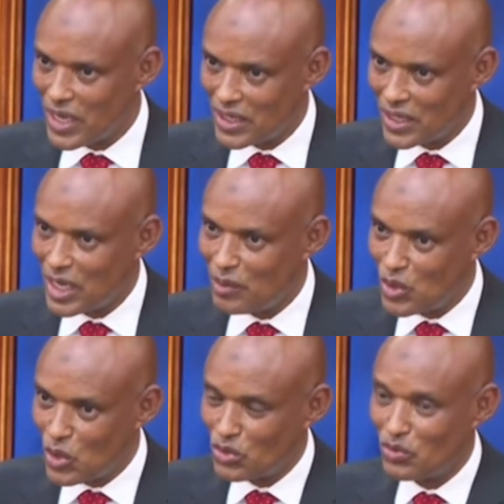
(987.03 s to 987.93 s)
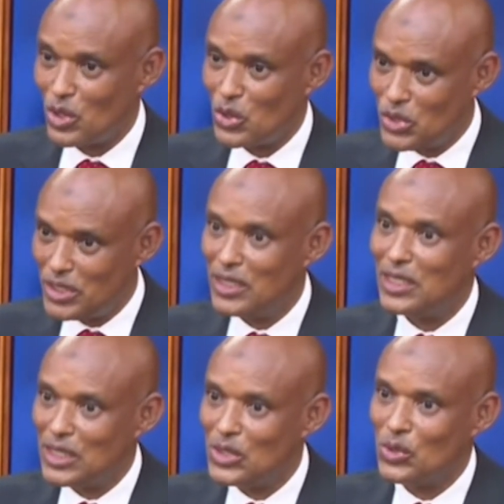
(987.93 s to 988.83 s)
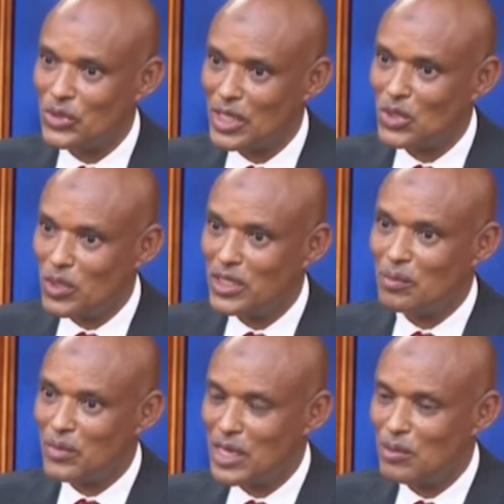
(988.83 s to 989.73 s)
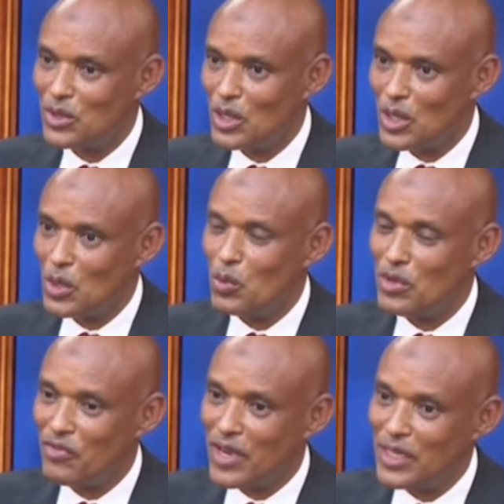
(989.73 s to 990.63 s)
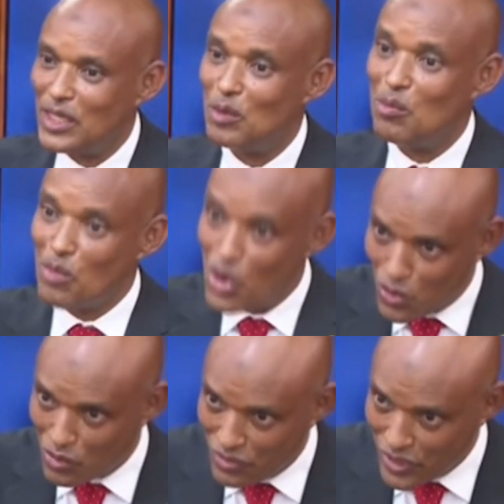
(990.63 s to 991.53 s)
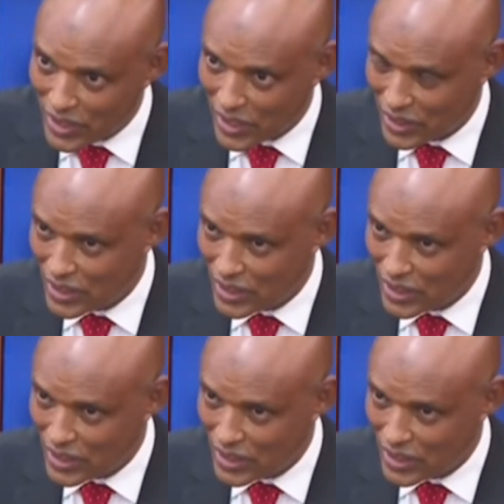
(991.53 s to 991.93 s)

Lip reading: and because of the logistic reasons, that's why sometimes we find it more convenient